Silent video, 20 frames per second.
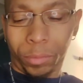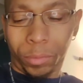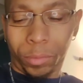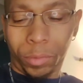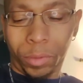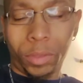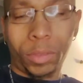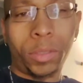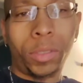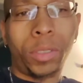
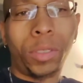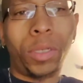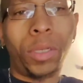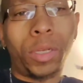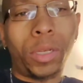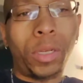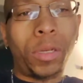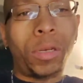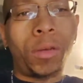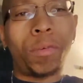
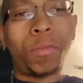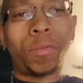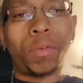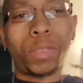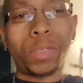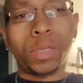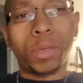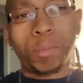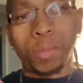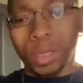glucose and
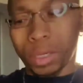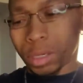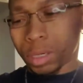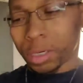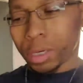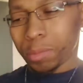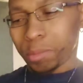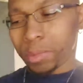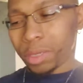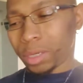how it
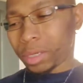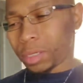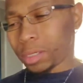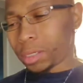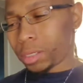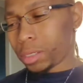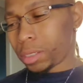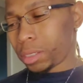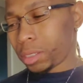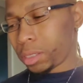reads
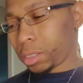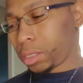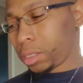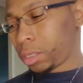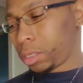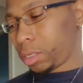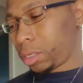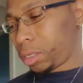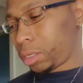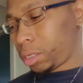each
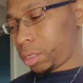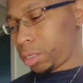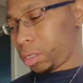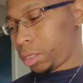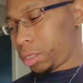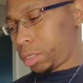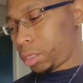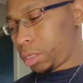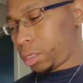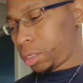day at
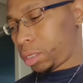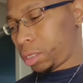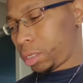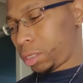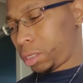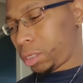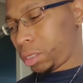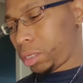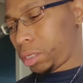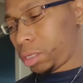home. You can
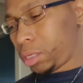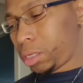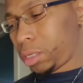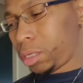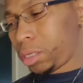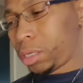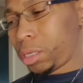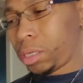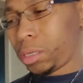check it.